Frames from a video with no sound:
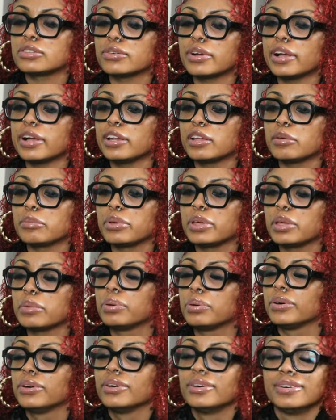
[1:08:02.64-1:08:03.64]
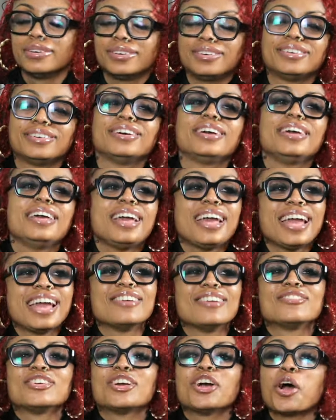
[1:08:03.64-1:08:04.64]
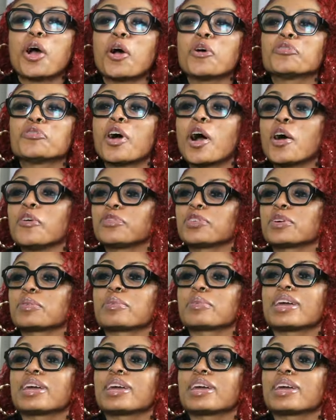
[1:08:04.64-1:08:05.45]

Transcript: threatening people. It's gonna be a bloodbath.